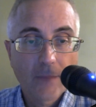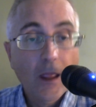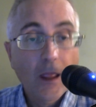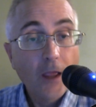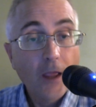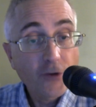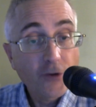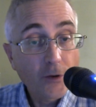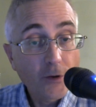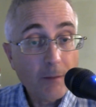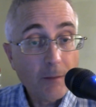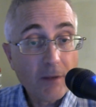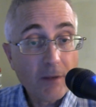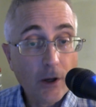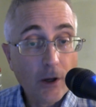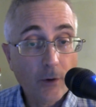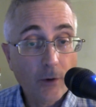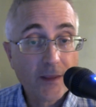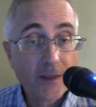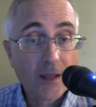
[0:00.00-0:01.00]
So let me
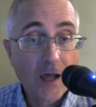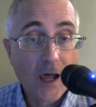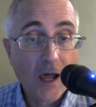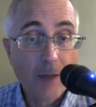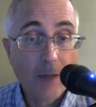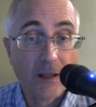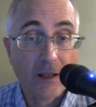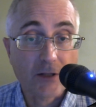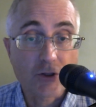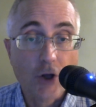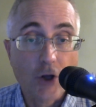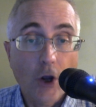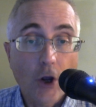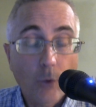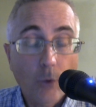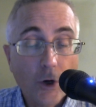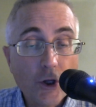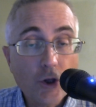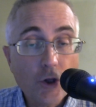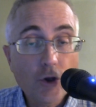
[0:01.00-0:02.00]
know in the comments
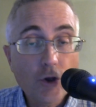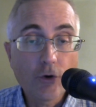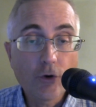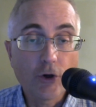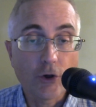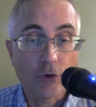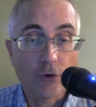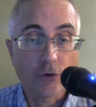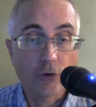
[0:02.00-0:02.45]
what you do